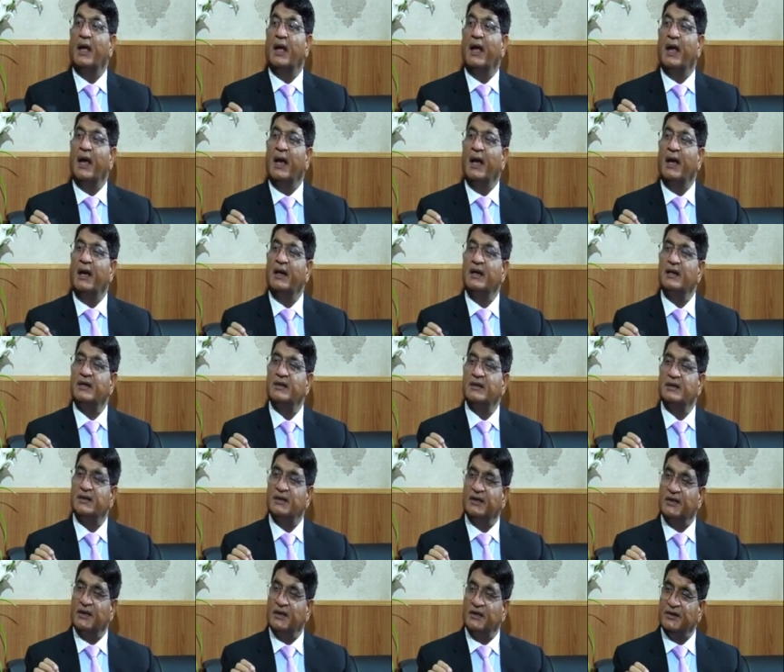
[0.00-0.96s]
And
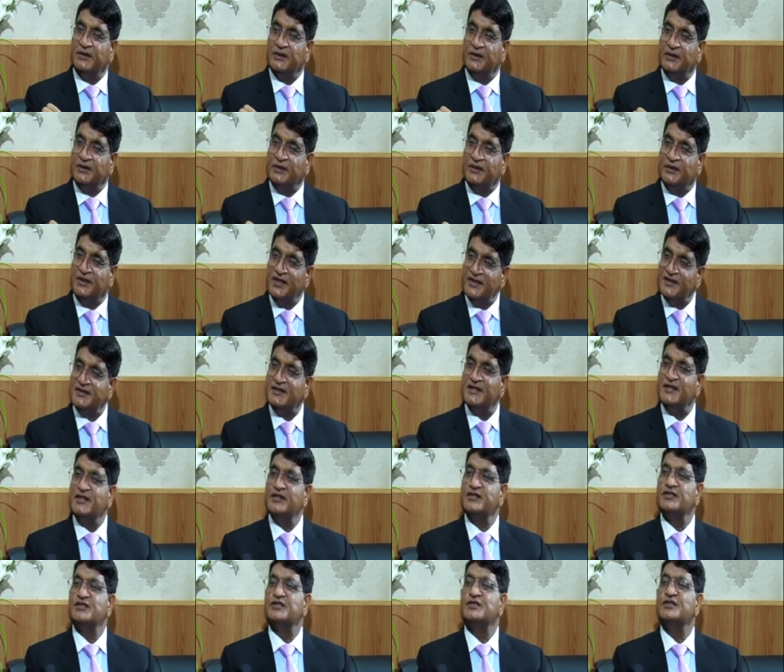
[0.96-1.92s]
this
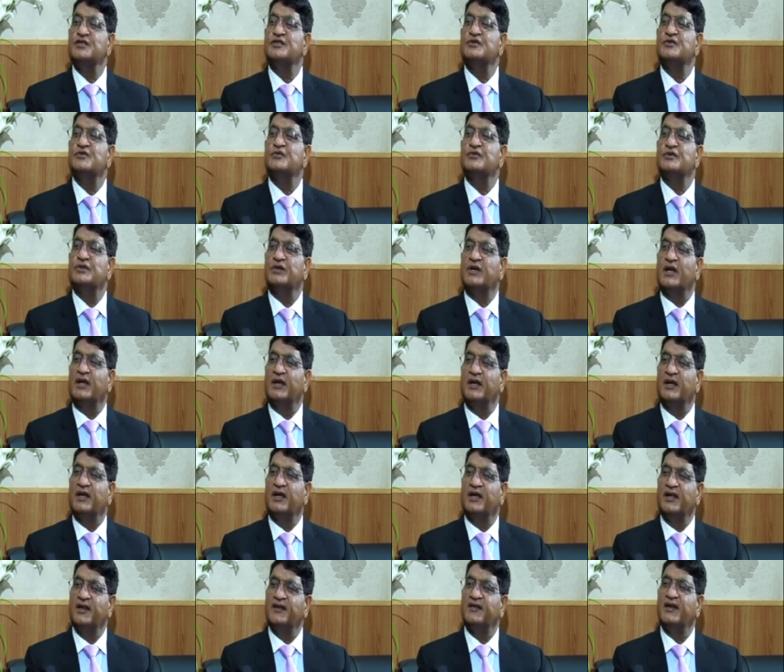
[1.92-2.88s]
institute,
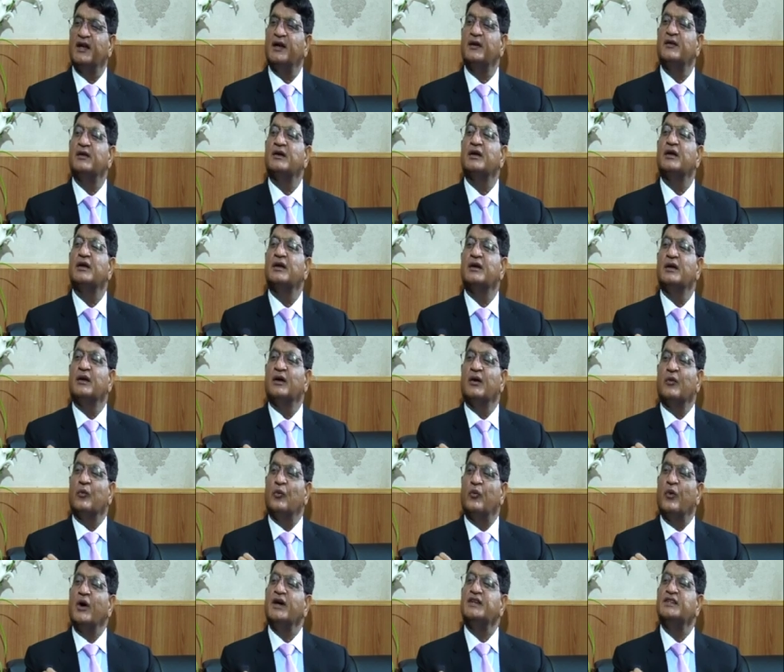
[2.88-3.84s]
he said,
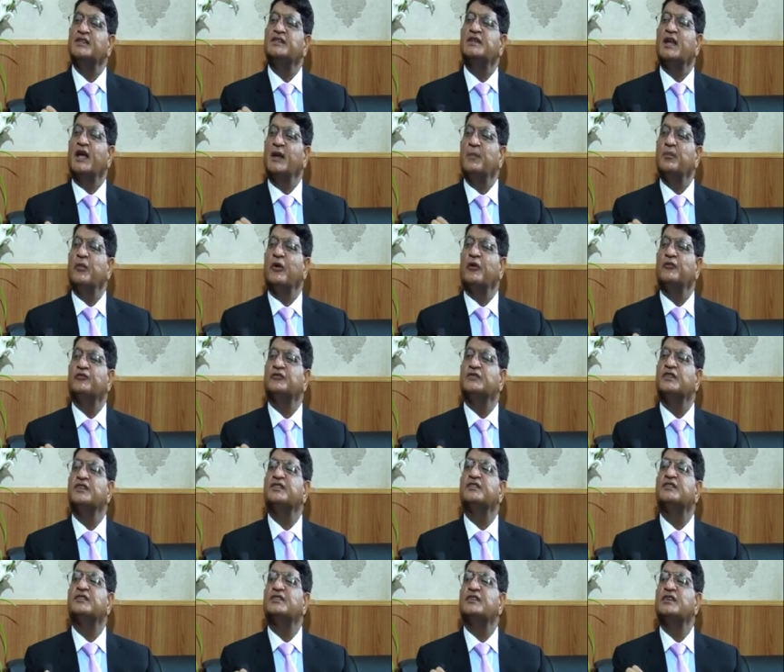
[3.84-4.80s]
what type of
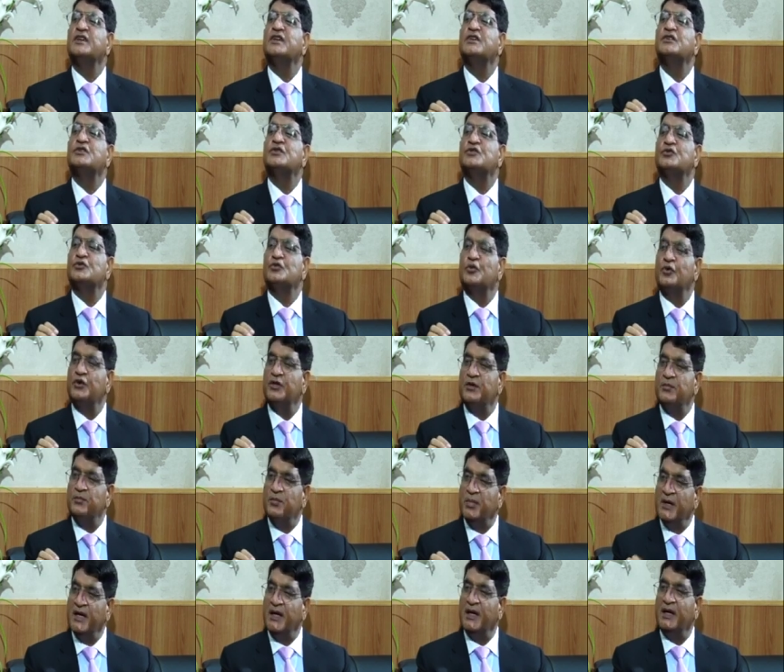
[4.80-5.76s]
this state should
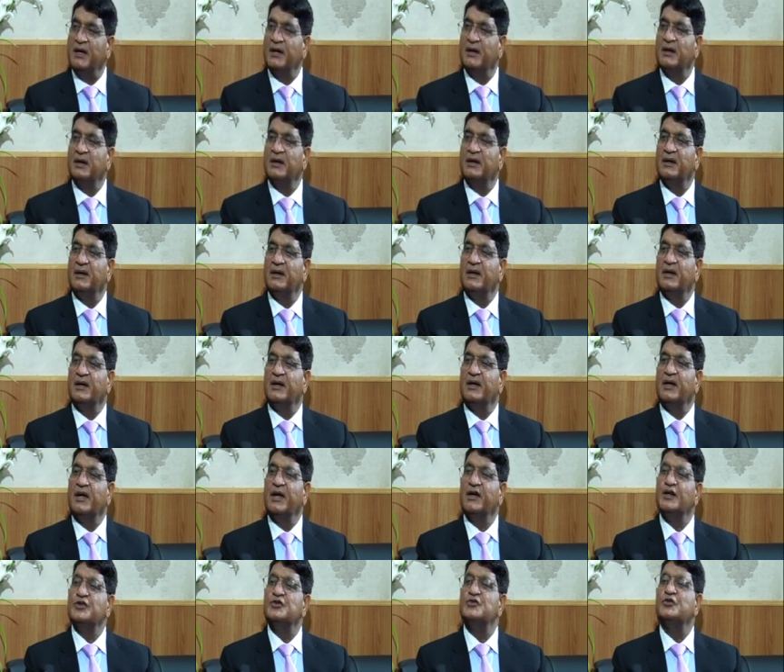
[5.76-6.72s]
be?
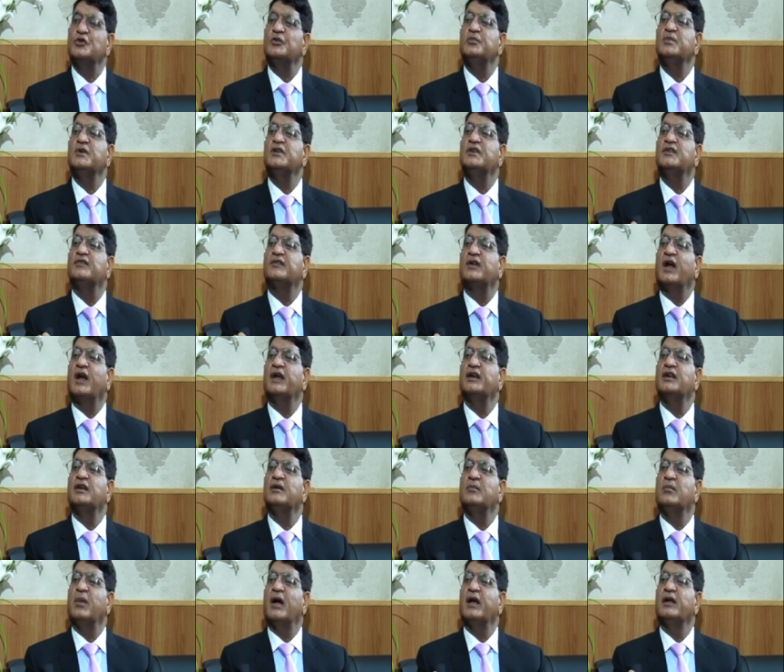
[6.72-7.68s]
It should be
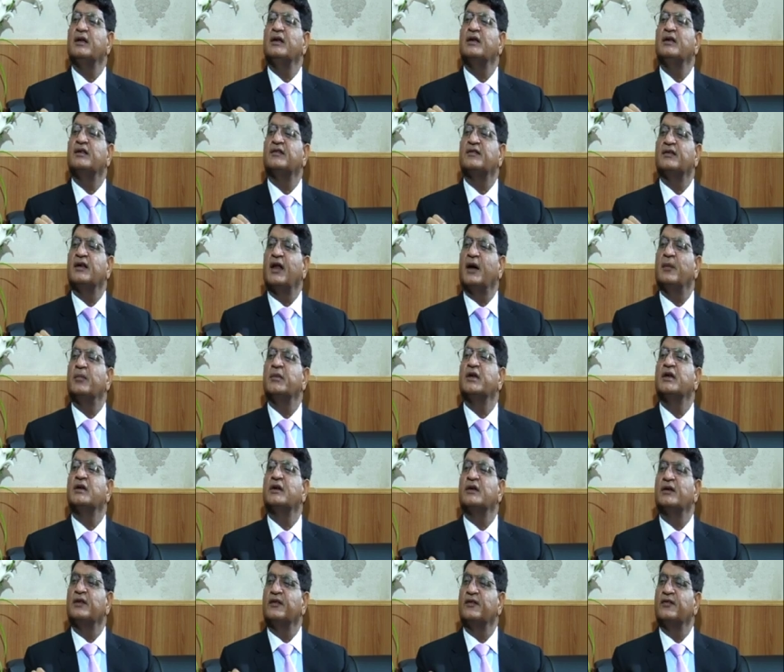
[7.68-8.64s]
decided by
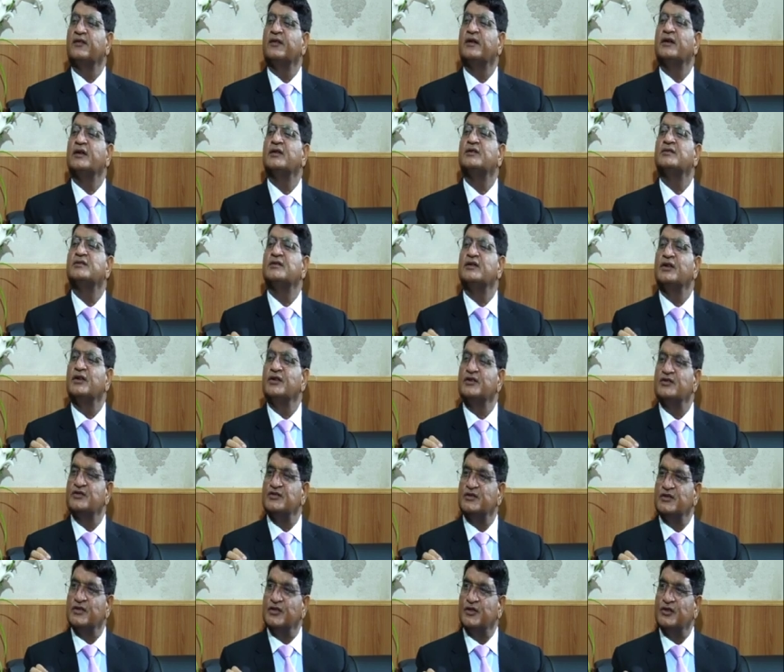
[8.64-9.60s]
Islamic research
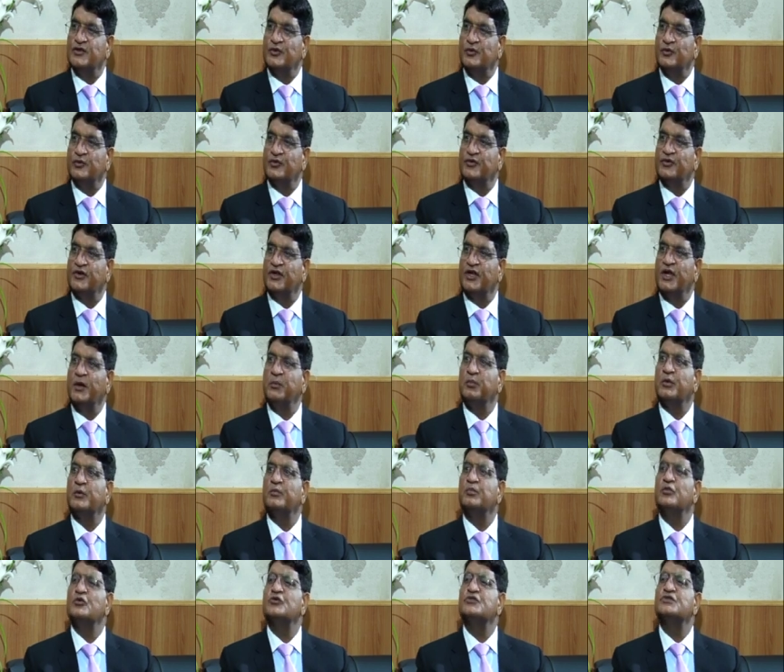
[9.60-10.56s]
institutes. He
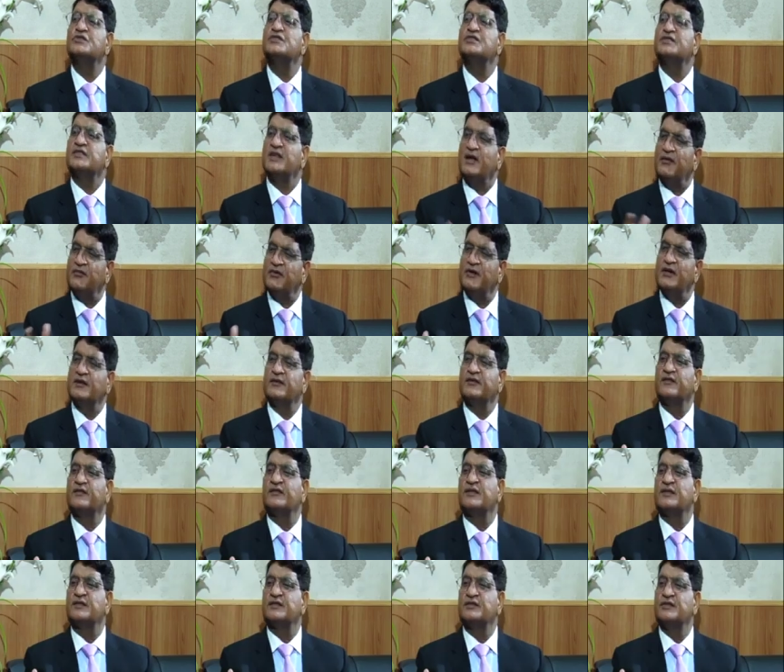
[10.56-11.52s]
proposed several
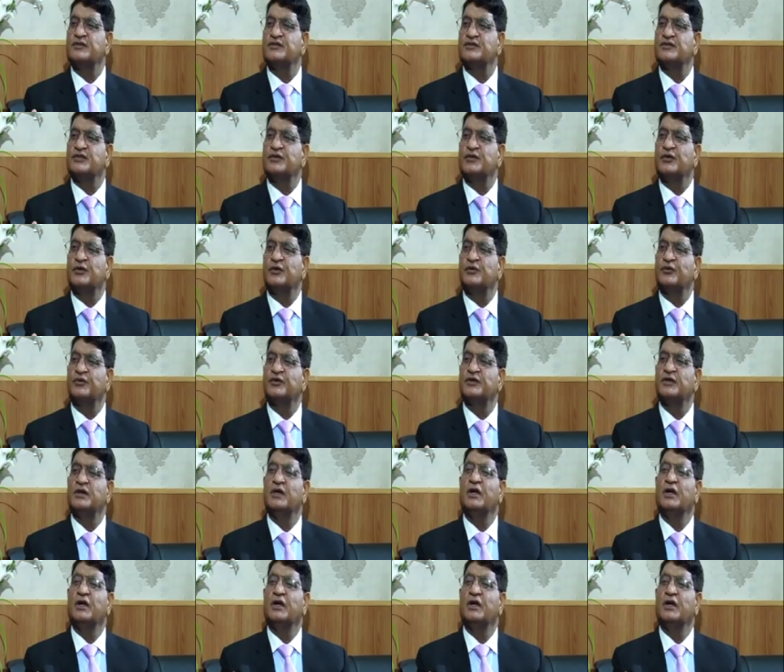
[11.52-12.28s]
research institutes.